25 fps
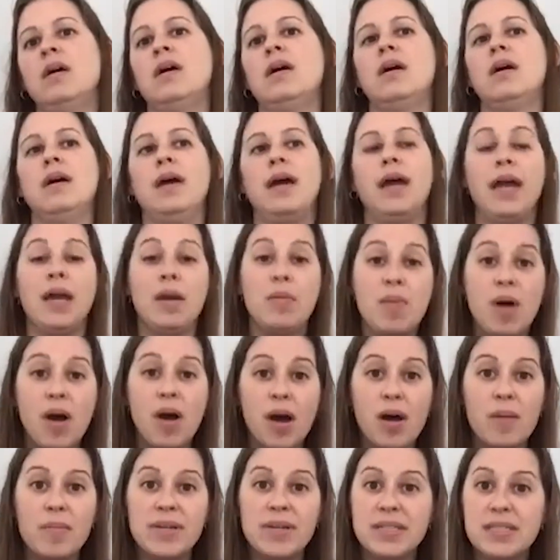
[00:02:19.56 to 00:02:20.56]
Hey
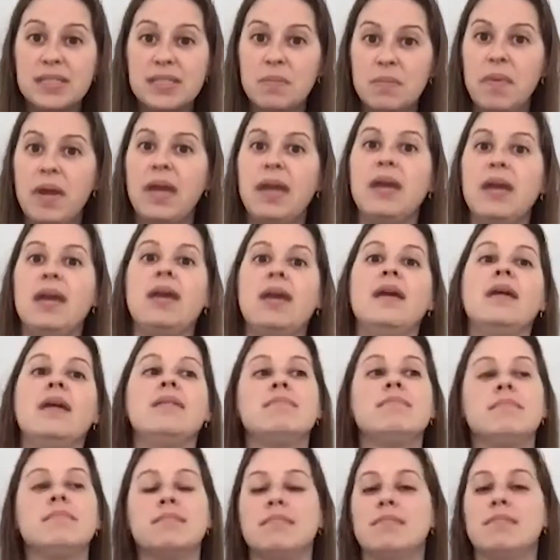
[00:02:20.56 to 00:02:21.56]
mom, it's me.
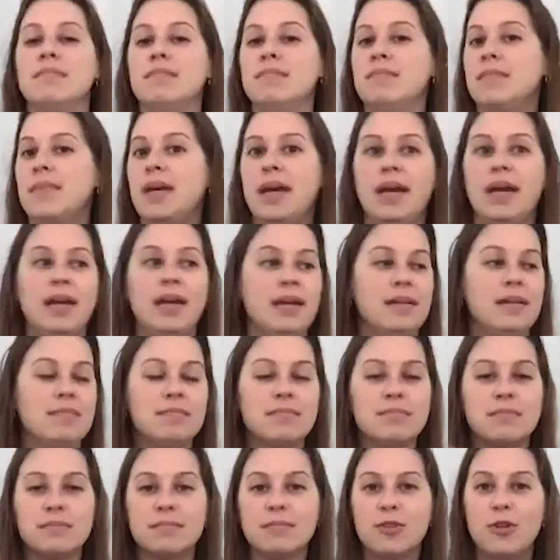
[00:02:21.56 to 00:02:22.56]
Hey
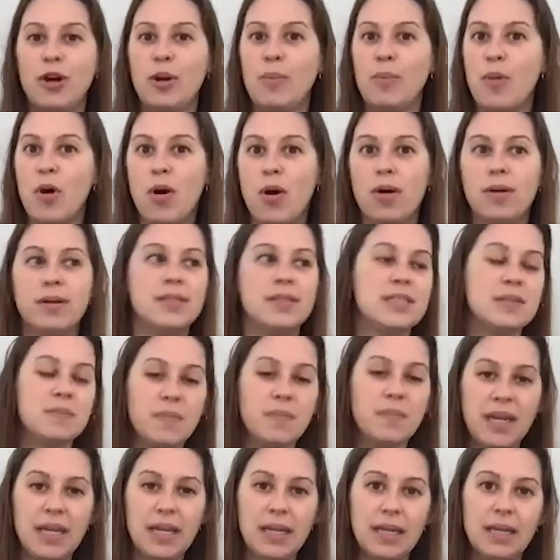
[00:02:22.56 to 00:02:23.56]
grandma, it's
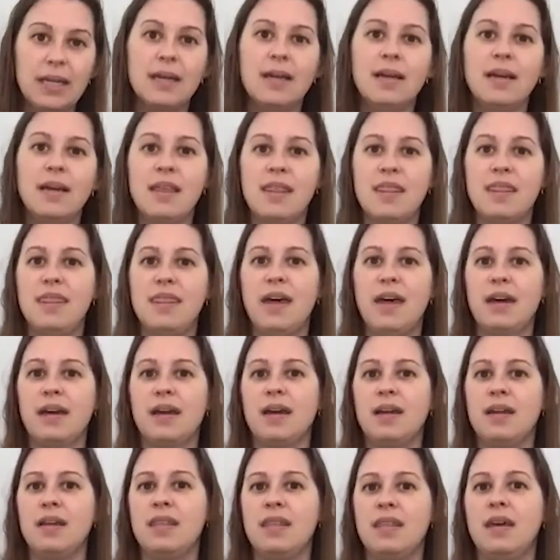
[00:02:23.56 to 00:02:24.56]
me. That
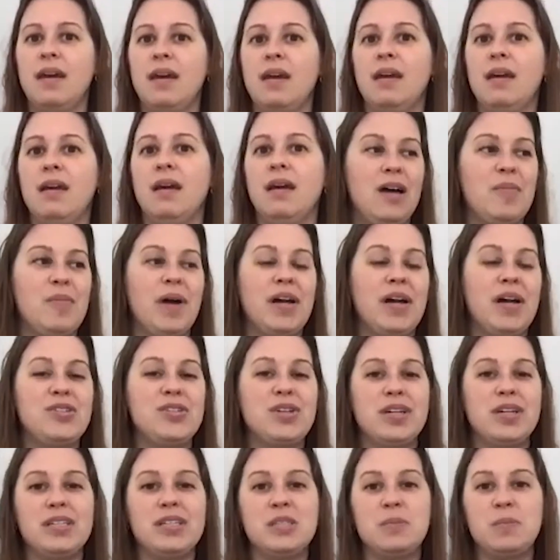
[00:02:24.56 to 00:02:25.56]
kind of thing. I
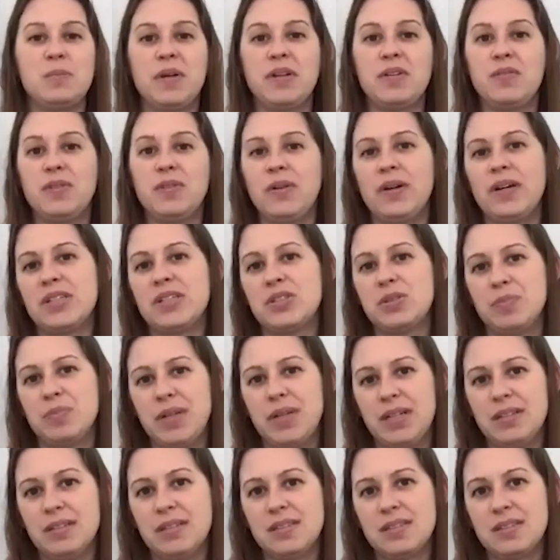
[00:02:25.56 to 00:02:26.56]
try to spend a few extra
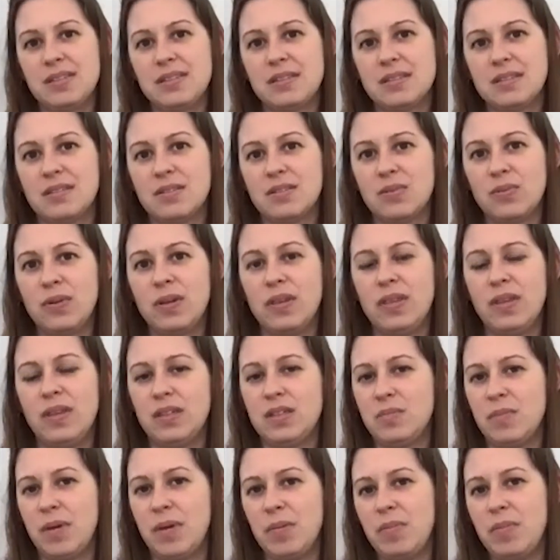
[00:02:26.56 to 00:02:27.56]
minutes with each
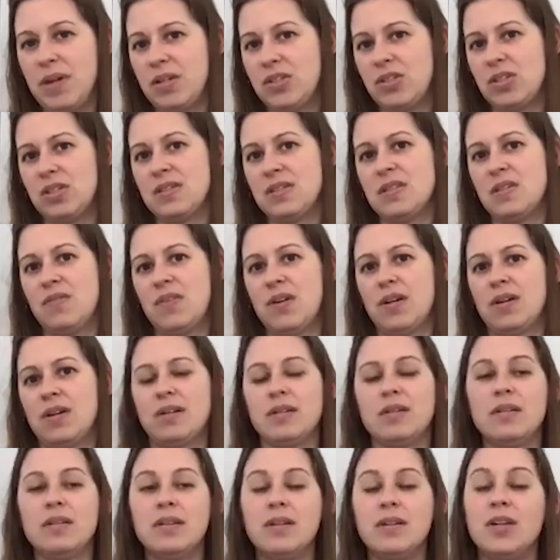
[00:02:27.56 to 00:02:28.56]
of my patients if
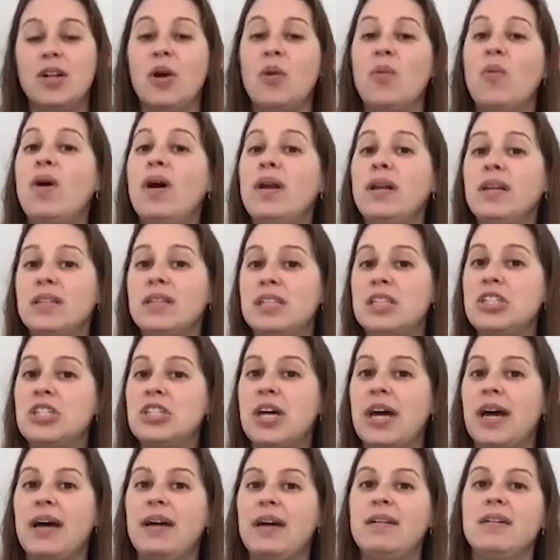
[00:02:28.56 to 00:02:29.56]
they're, wanting to
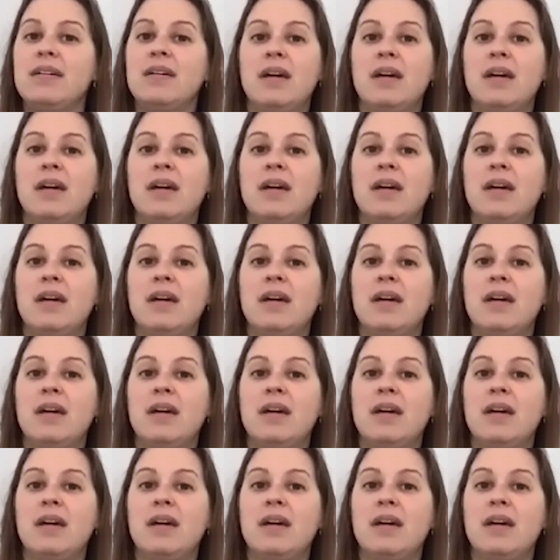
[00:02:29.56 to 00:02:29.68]
chat.